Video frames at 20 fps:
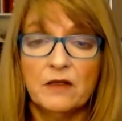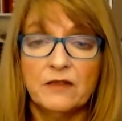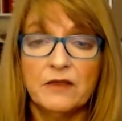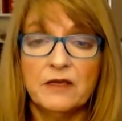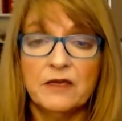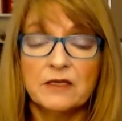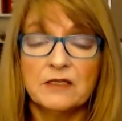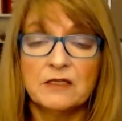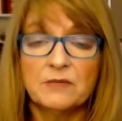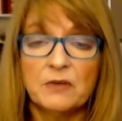the
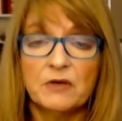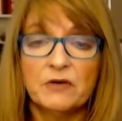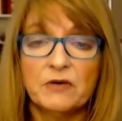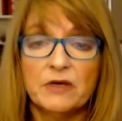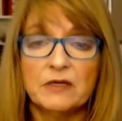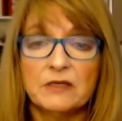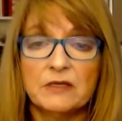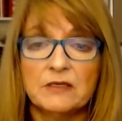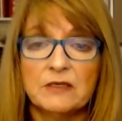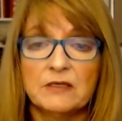
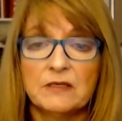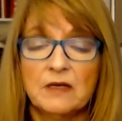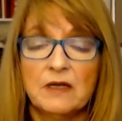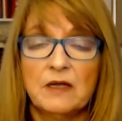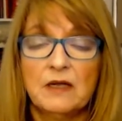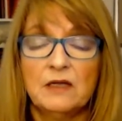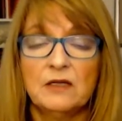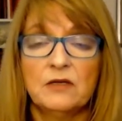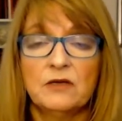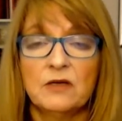experience,
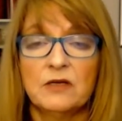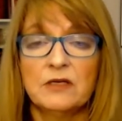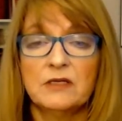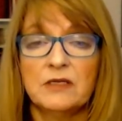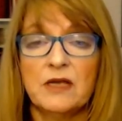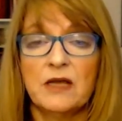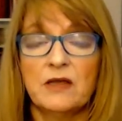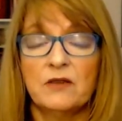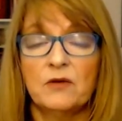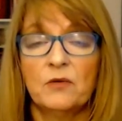you can
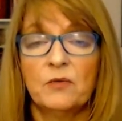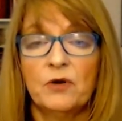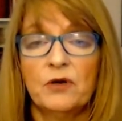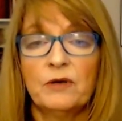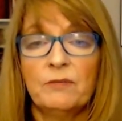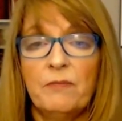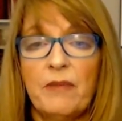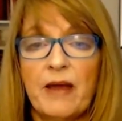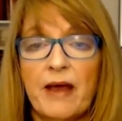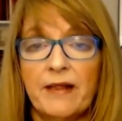say the
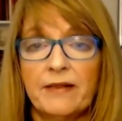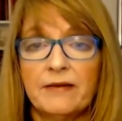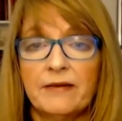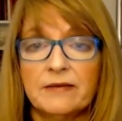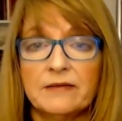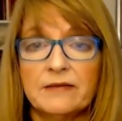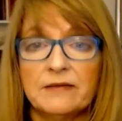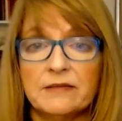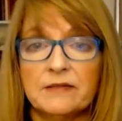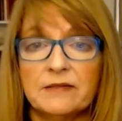word
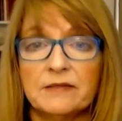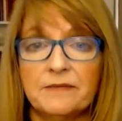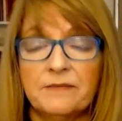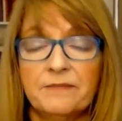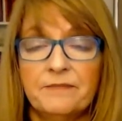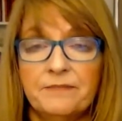balance